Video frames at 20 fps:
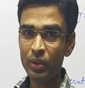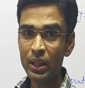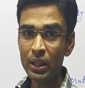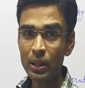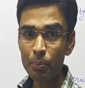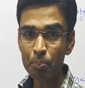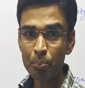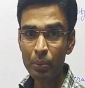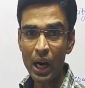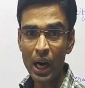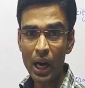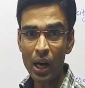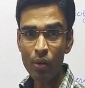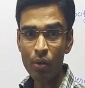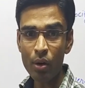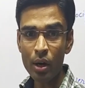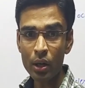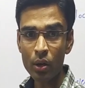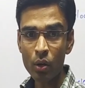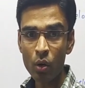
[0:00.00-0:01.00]
And the
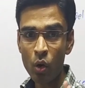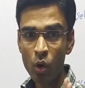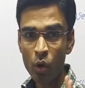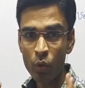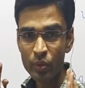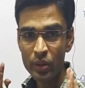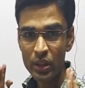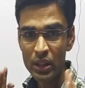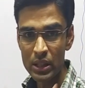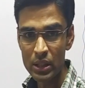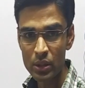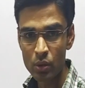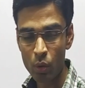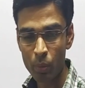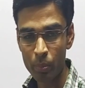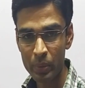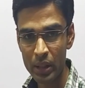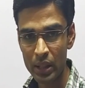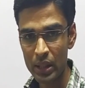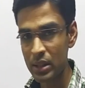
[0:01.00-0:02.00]
power of this
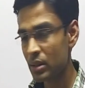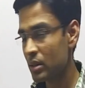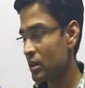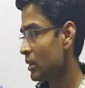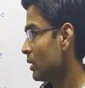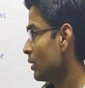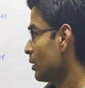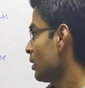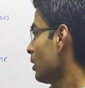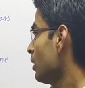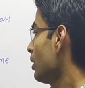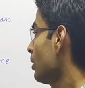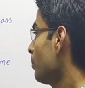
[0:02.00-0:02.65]
combination,